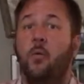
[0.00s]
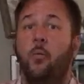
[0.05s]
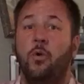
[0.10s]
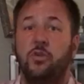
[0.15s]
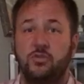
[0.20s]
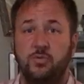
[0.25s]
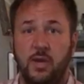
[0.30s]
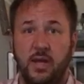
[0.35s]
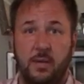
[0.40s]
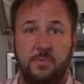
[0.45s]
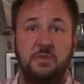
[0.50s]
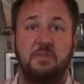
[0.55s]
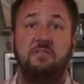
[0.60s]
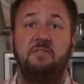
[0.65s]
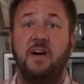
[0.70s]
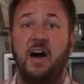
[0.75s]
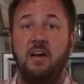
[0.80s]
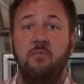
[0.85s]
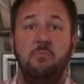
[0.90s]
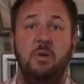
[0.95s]
Once we get up to
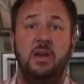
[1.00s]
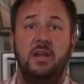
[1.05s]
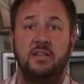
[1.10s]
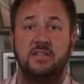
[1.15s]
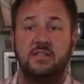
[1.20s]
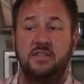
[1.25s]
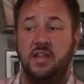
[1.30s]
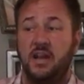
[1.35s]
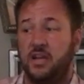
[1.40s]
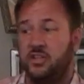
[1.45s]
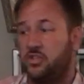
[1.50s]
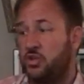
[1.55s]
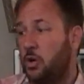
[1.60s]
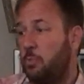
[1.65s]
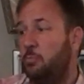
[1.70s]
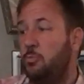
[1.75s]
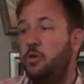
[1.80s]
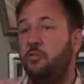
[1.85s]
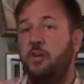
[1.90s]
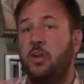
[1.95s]
5 minutes, then I
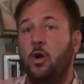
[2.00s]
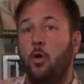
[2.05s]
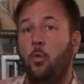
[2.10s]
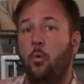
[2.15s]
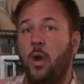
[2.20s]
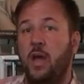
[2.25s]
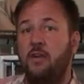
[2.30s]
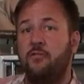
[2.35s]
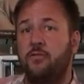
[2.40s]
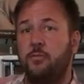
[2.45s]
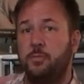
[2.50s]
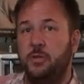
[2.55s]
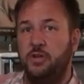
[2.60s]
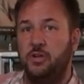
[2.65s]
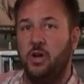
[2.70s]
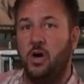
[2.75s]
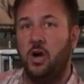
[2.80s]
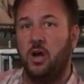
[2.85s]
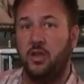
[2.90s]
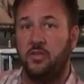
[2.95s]
start moving away from the
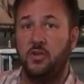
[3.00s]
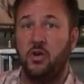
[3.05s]
dog,